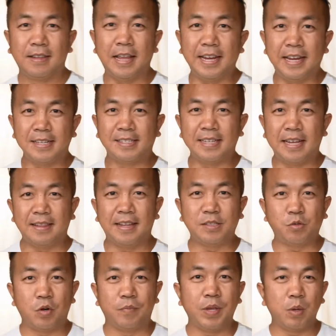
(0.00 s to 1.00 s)
Like I said,
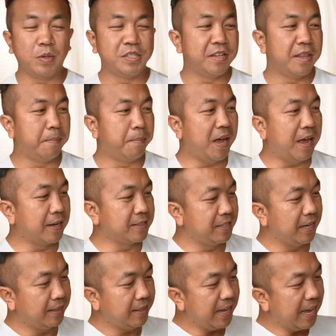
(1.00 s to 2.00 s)
let's review what's in the box.
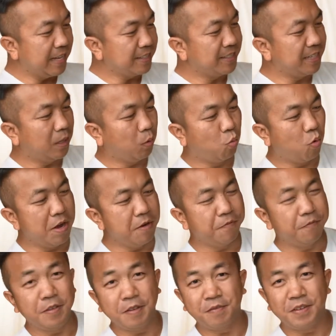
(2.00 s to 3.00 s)
You get the
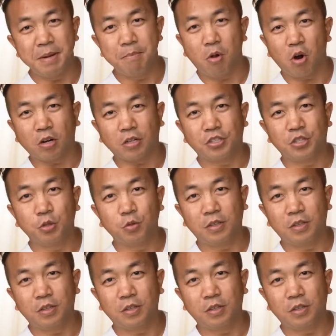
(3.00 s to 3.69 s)
SL150 Mark II